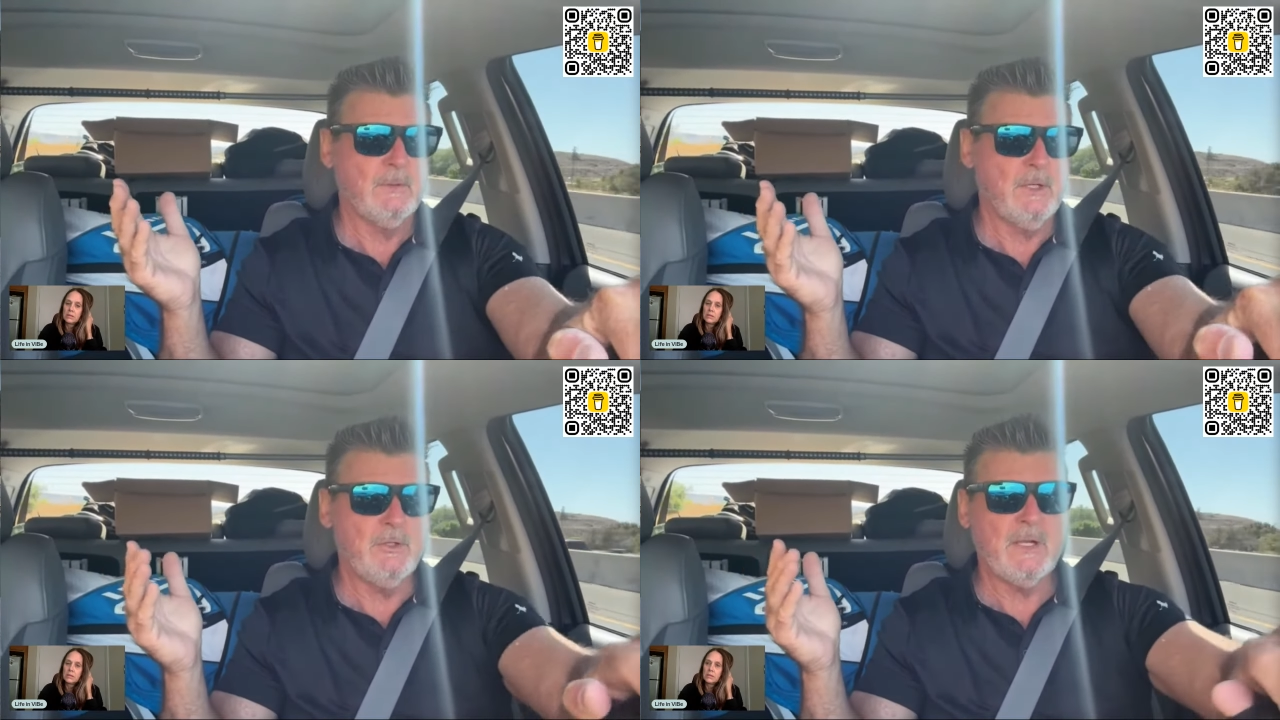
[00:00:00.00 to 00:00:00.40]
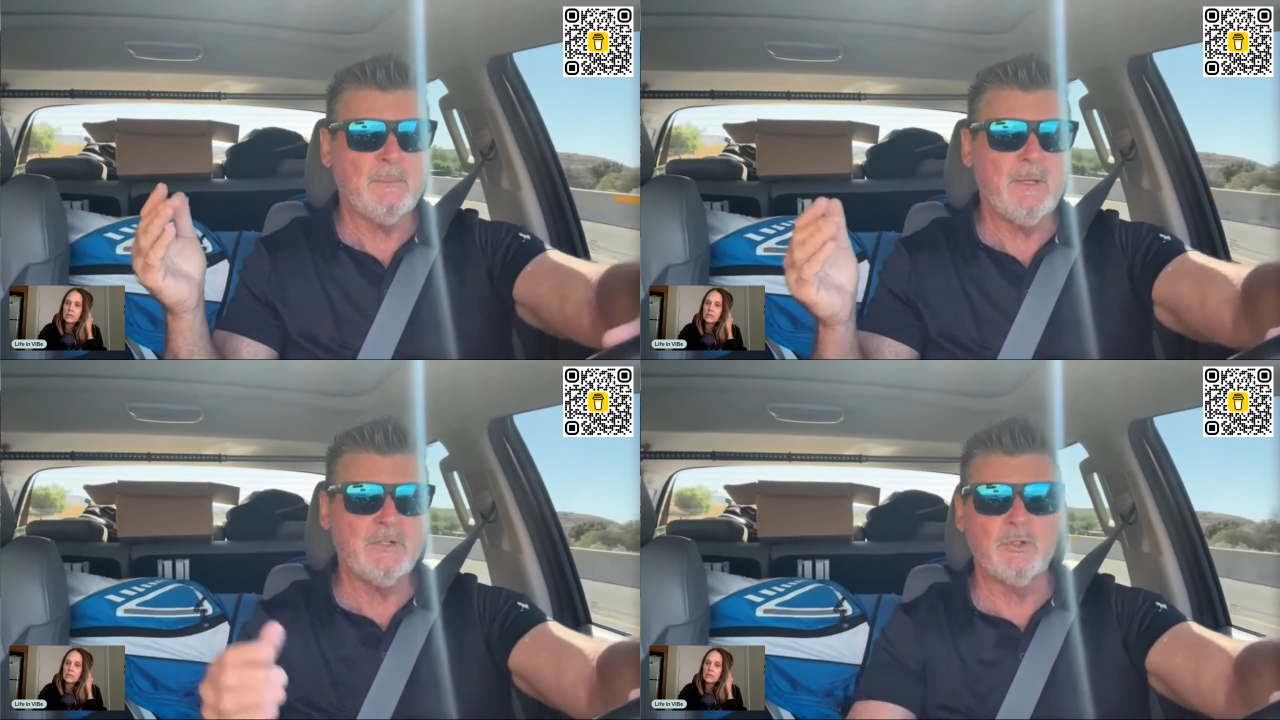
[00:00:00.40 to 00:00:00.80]
And you got the
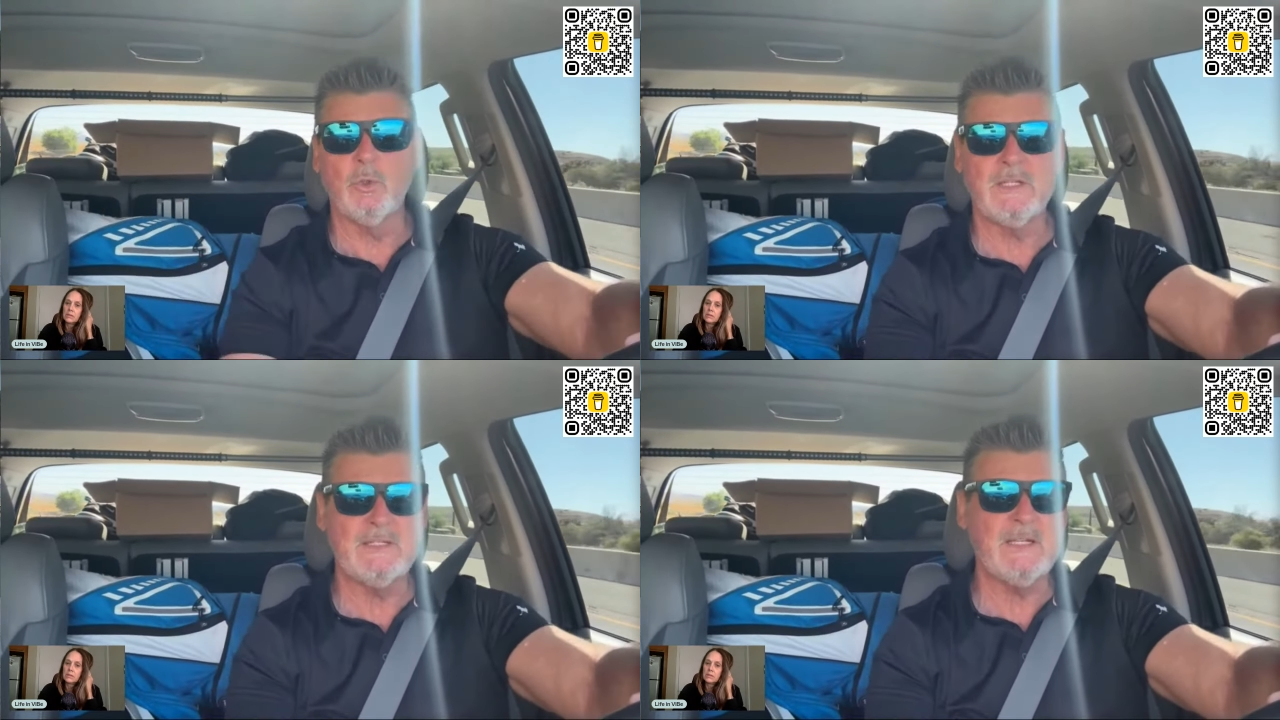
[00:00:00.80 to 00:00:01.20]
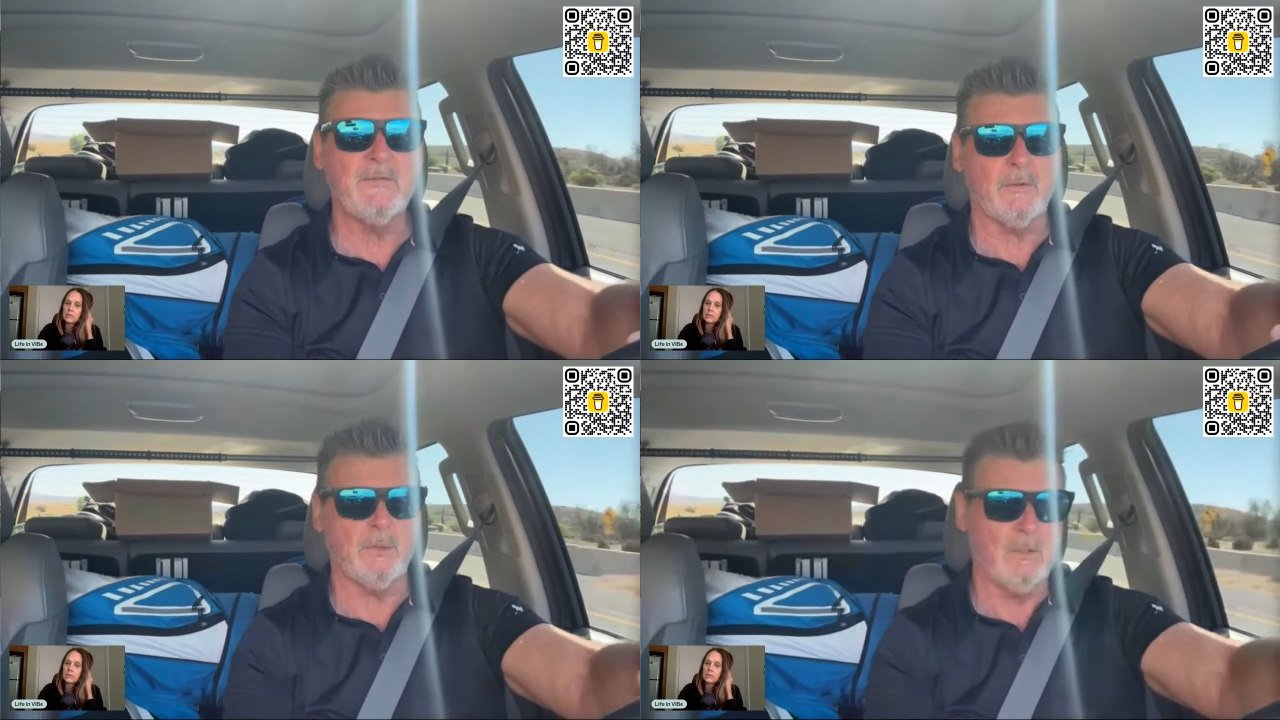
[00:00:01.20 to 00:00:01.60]
big dually
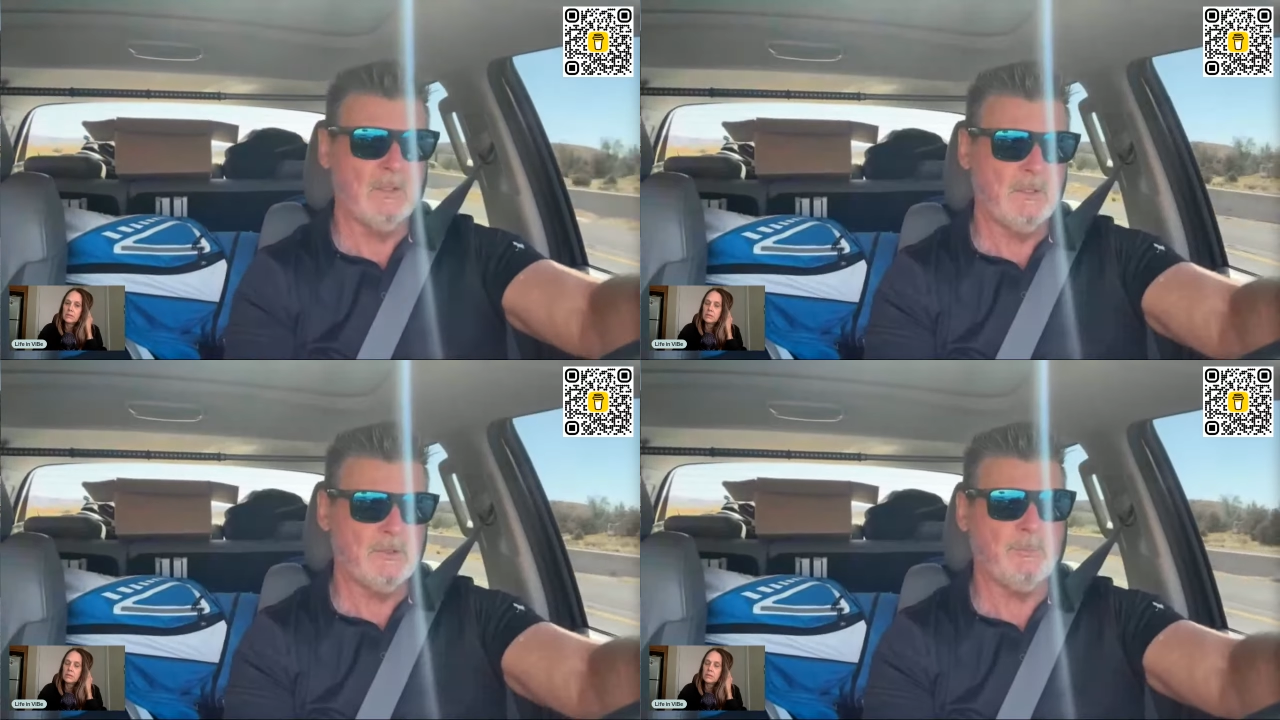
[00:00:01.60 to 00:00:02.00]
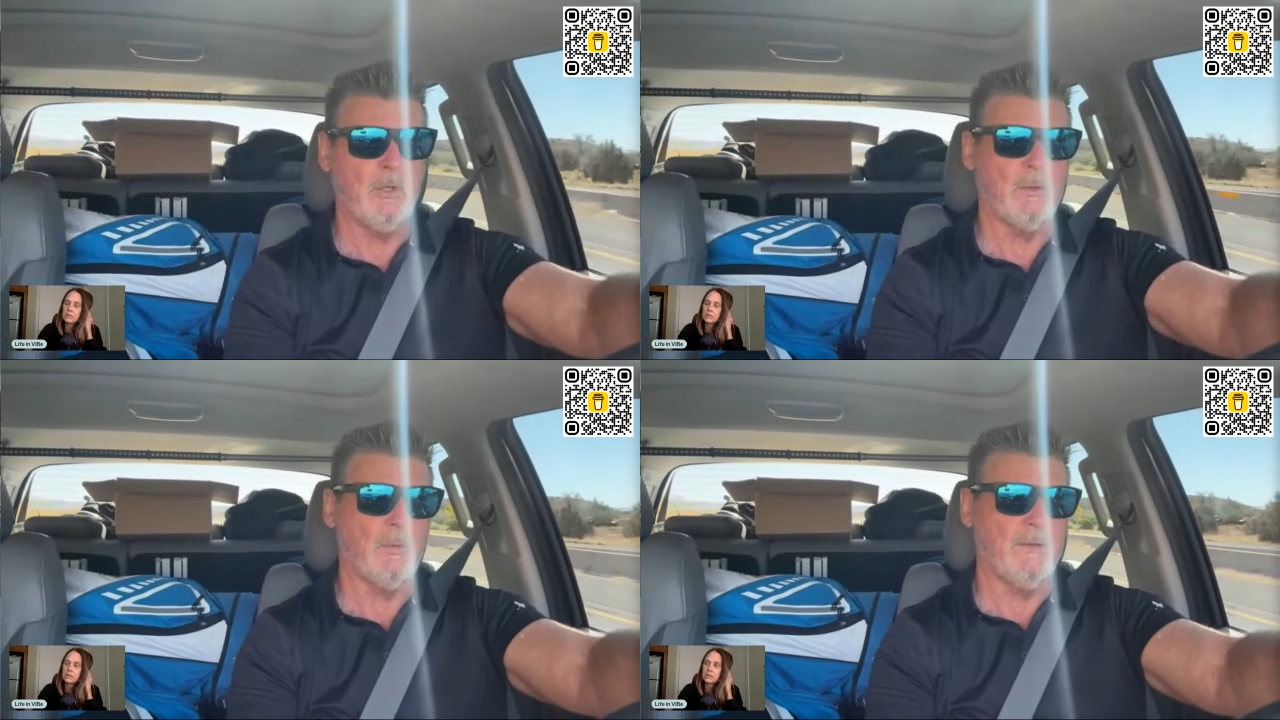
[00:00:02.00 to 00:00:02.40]
diesel to
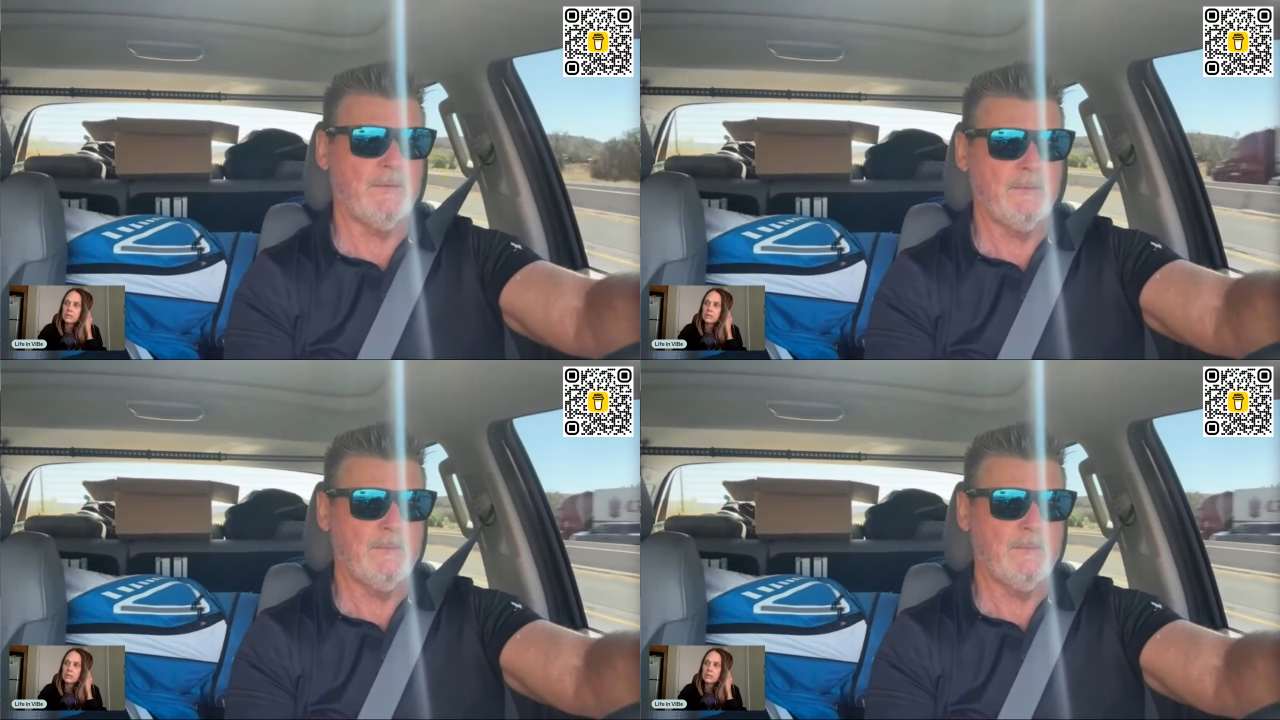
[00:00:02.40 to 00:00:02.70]
pull it with.